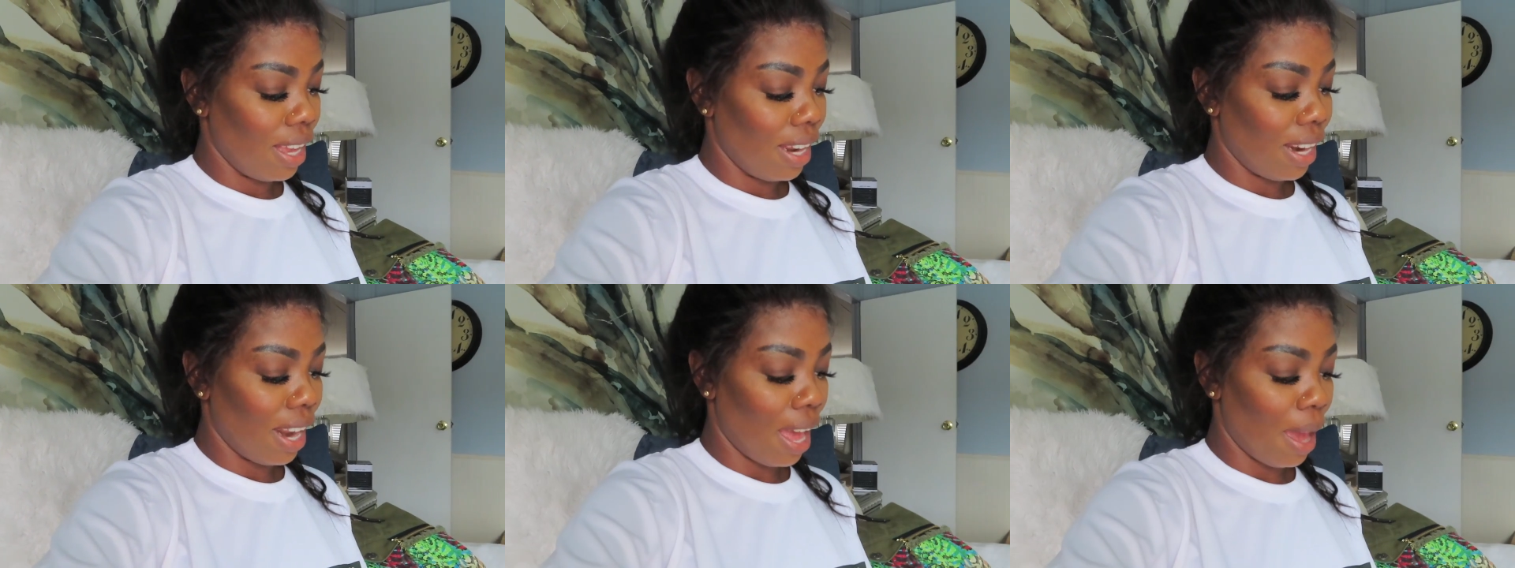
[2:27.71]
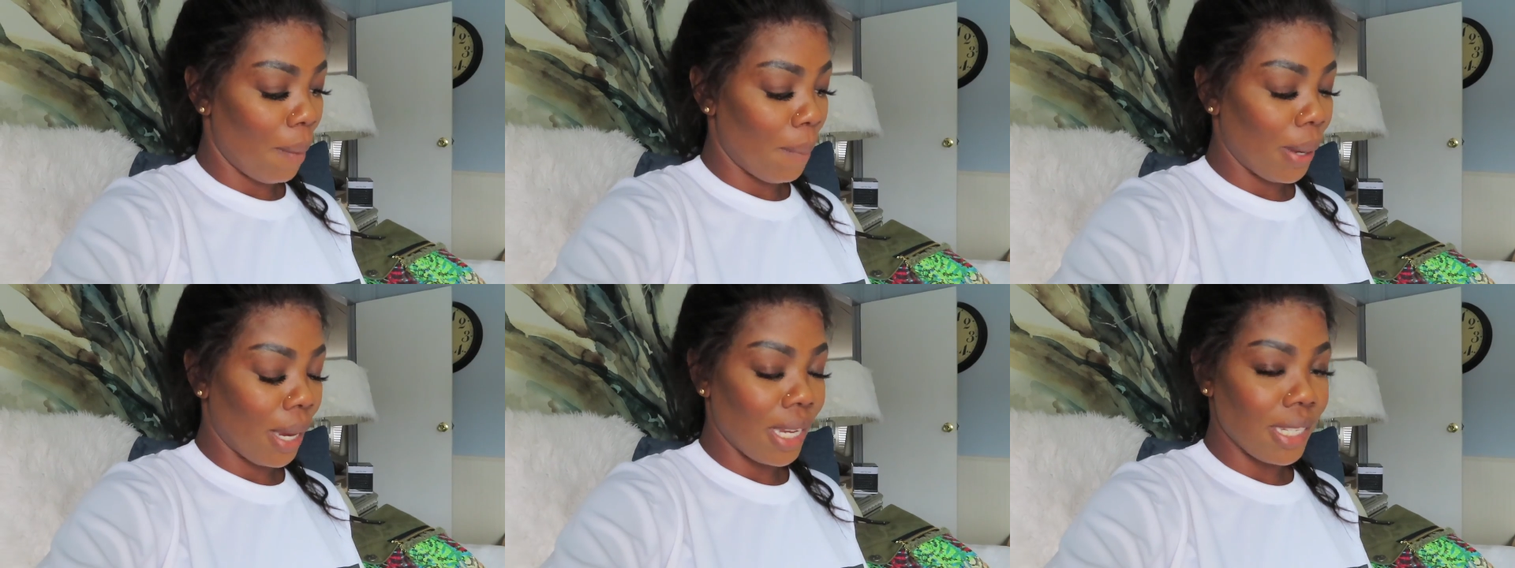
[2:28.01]

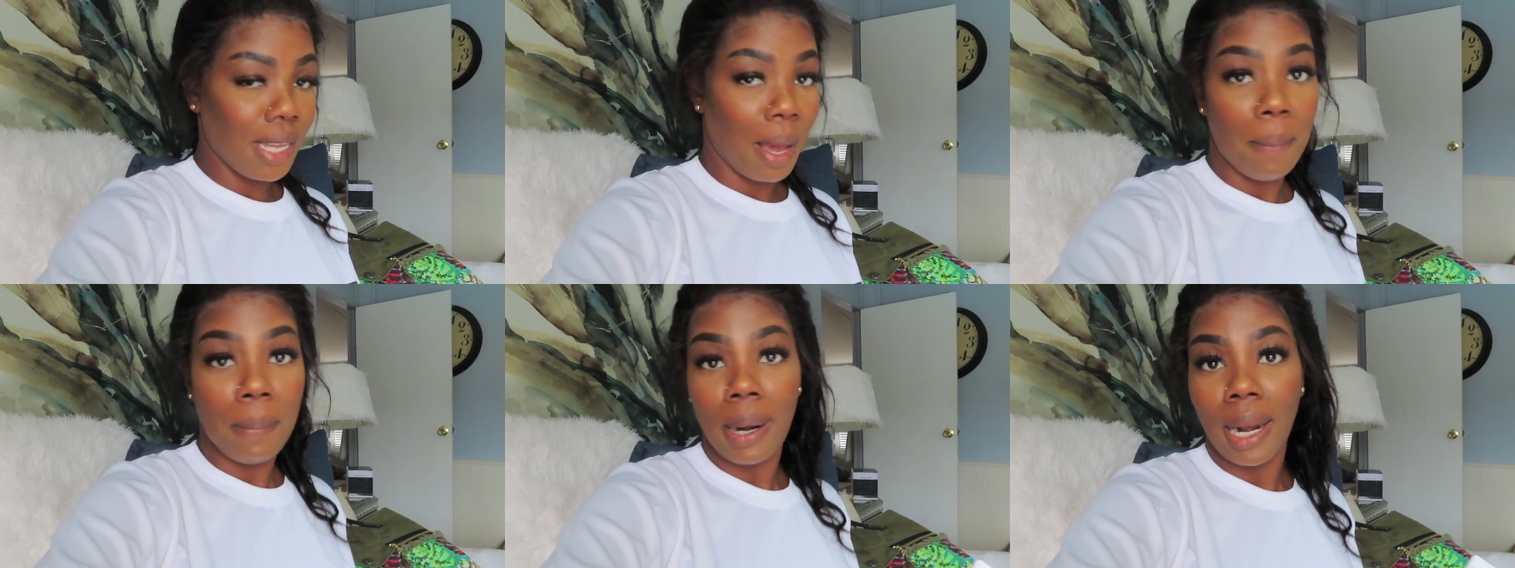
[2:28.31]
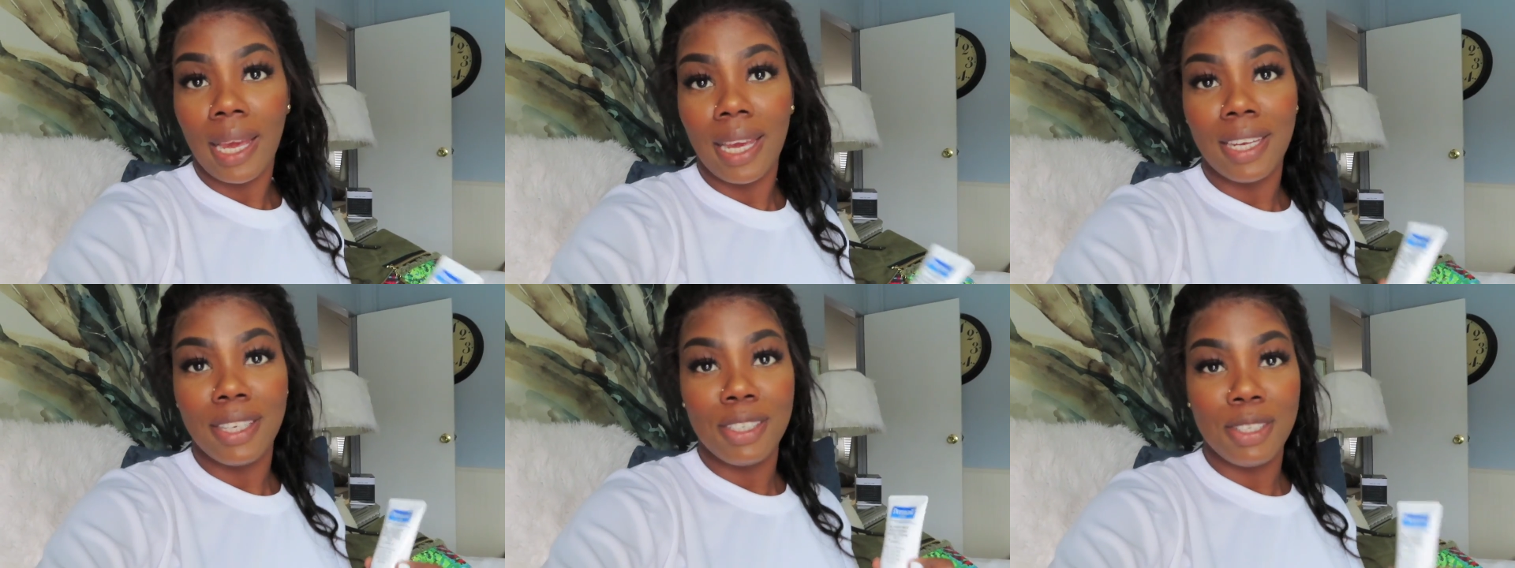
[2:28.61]
Like, because I
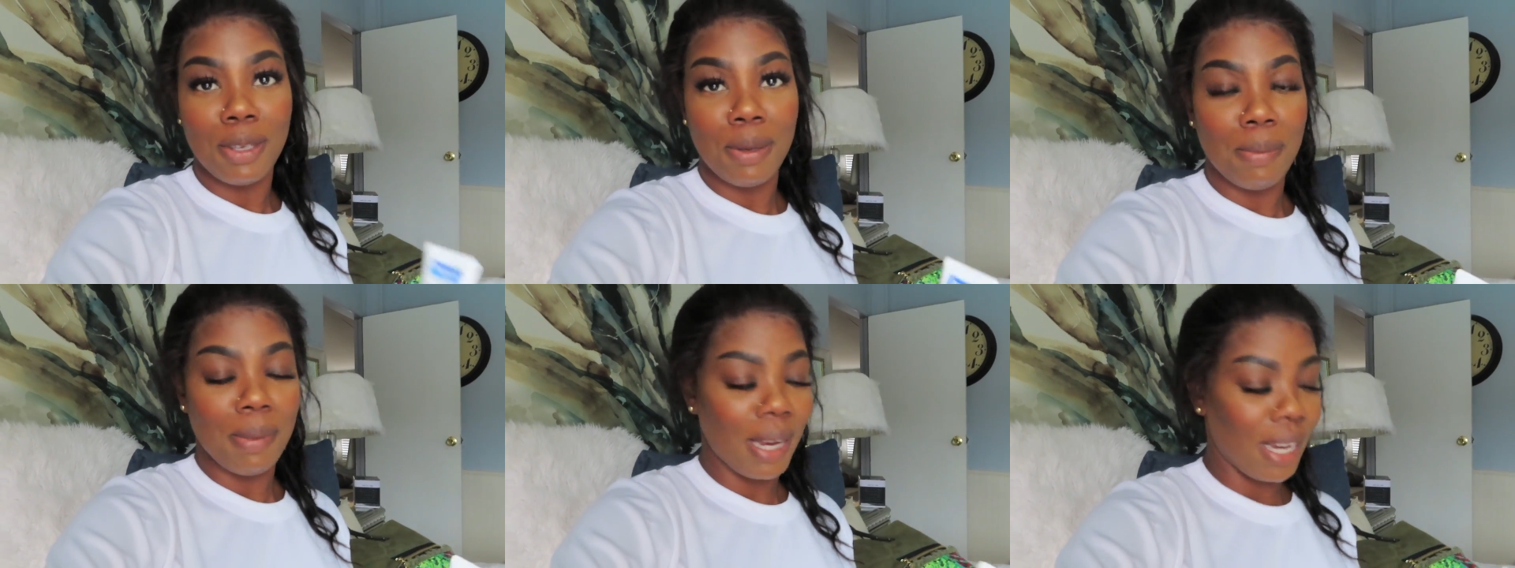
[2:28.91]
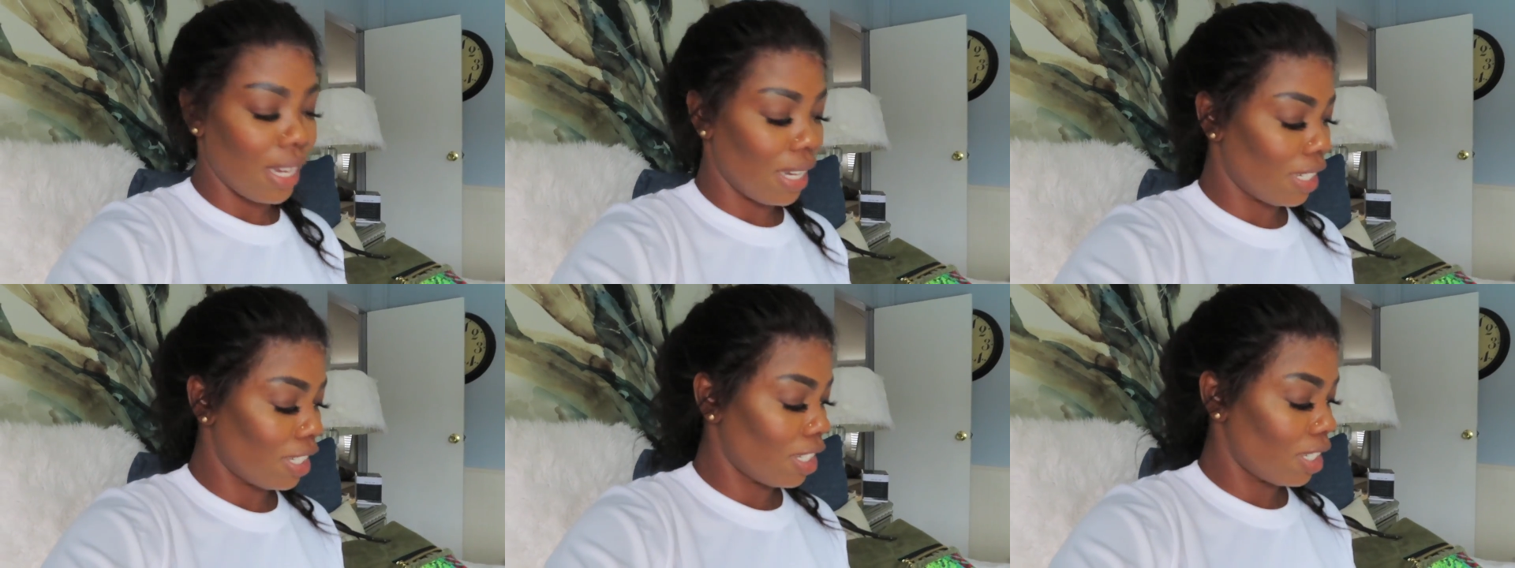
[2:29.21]
play too
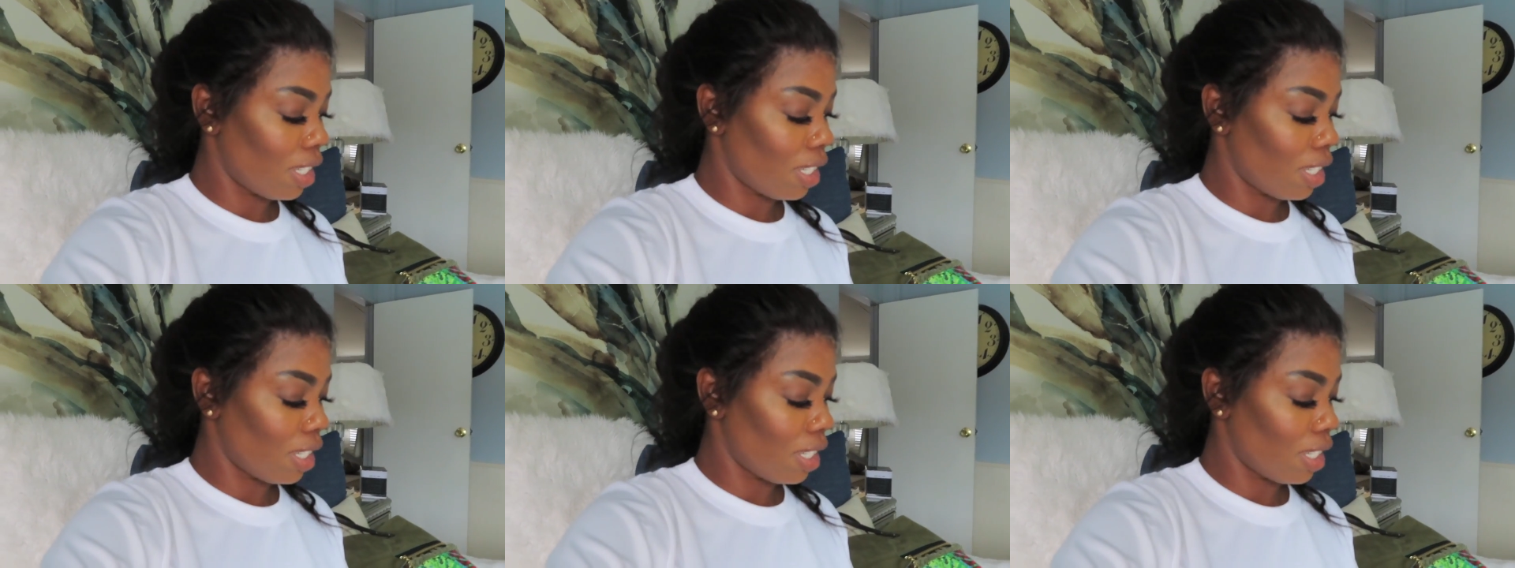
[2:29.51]
much.